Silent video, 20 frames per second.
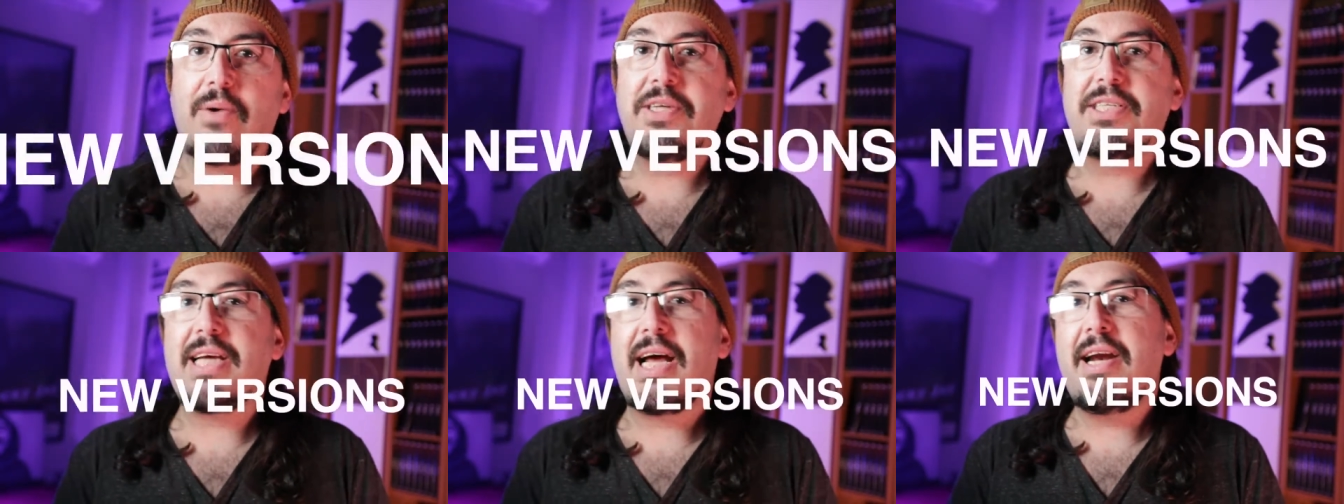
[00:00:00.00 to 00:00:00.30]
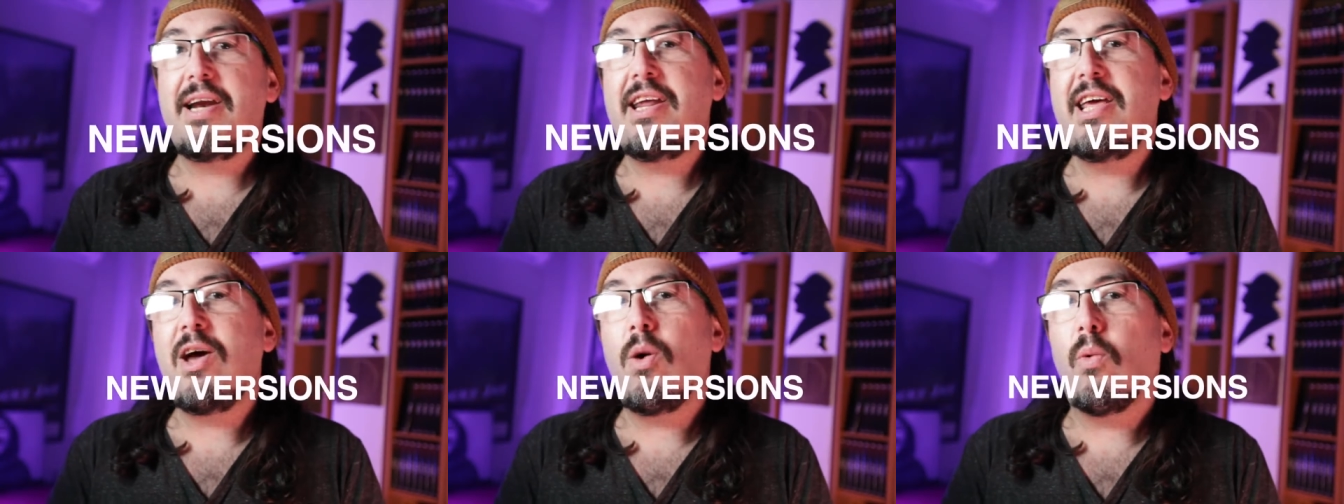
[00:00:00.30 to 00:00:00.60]
it's a
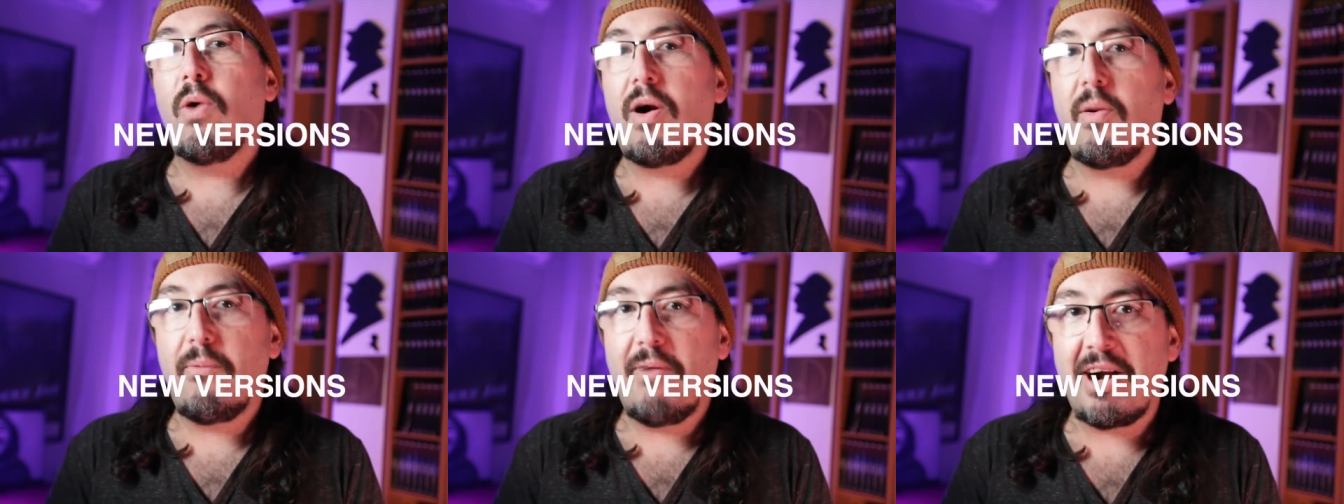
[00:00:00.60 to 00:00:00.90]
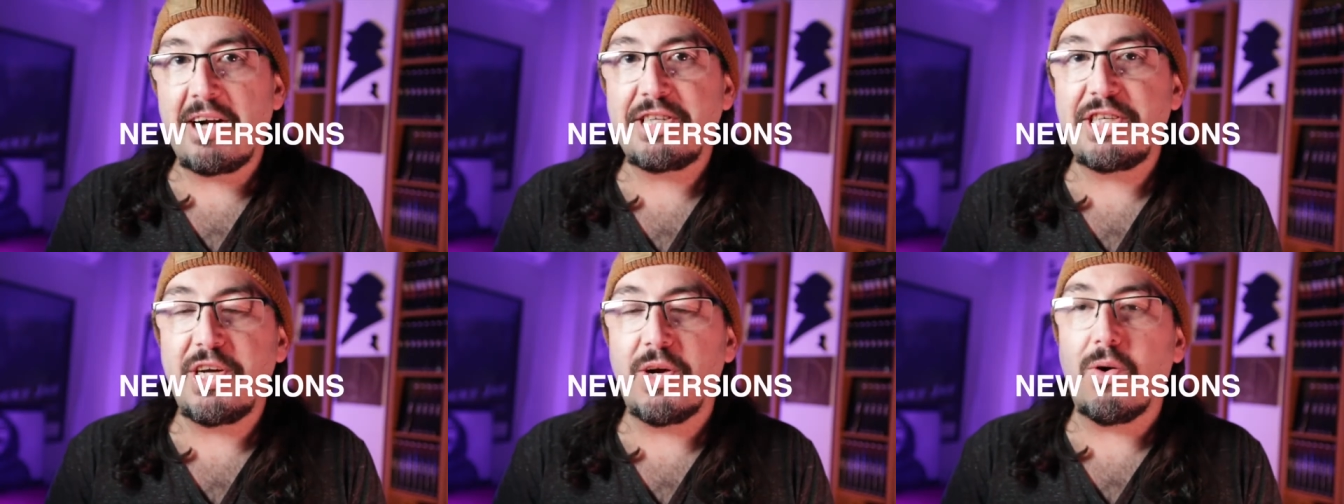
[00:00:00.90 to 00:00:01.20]
newer
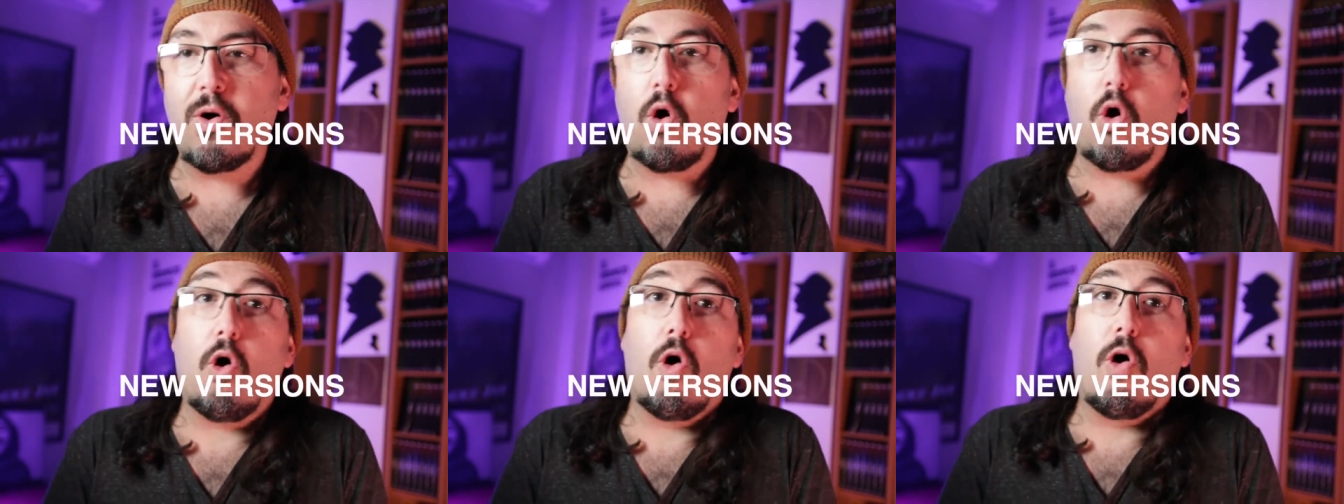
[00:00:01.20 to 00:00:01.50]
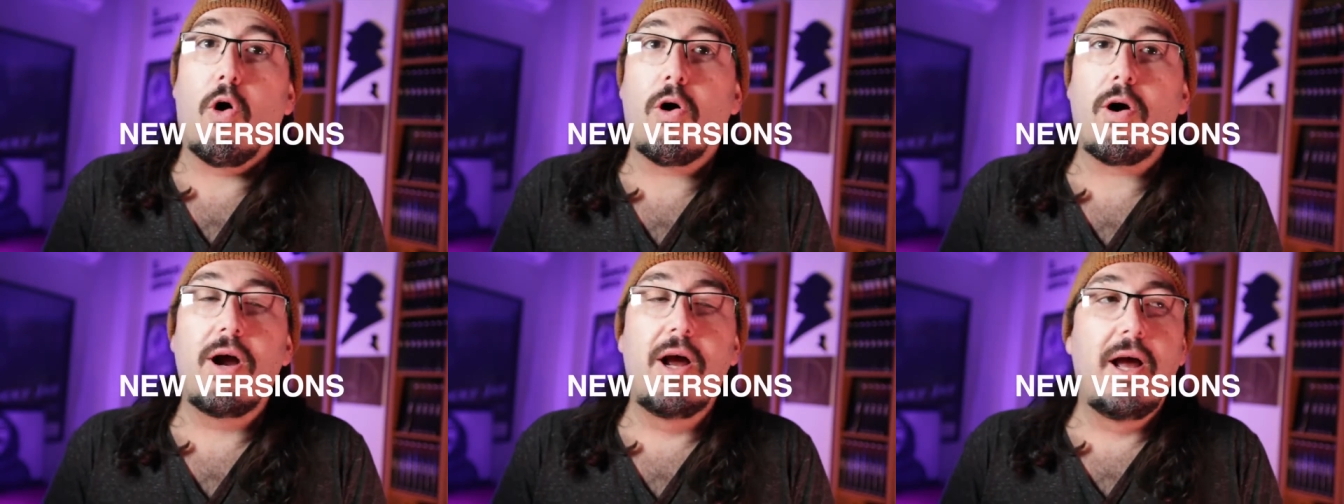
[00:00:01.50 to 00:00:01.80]
version,
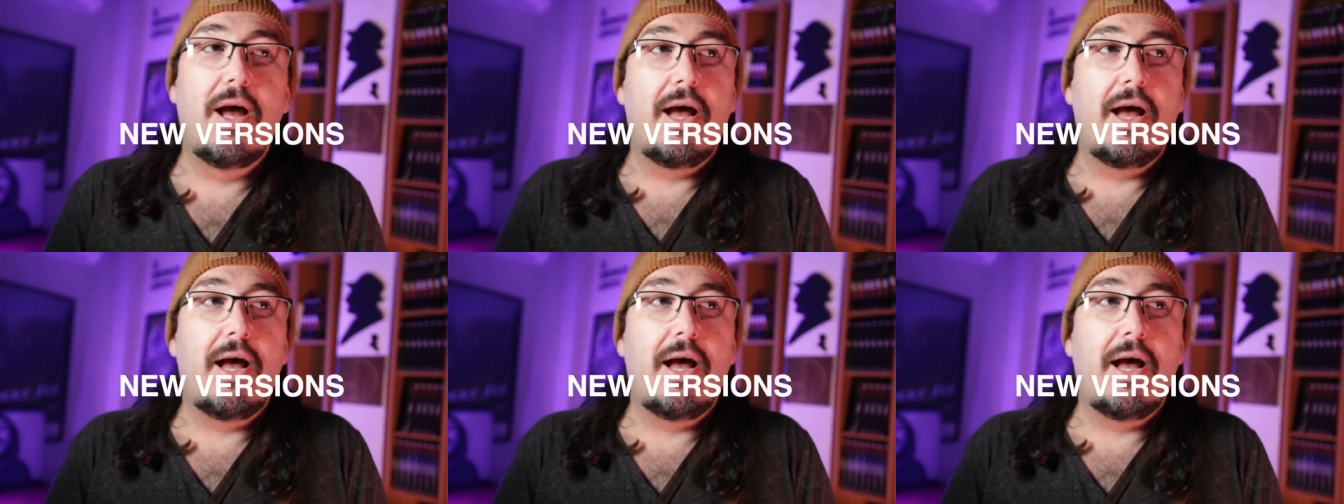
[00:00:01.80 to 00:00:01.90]
or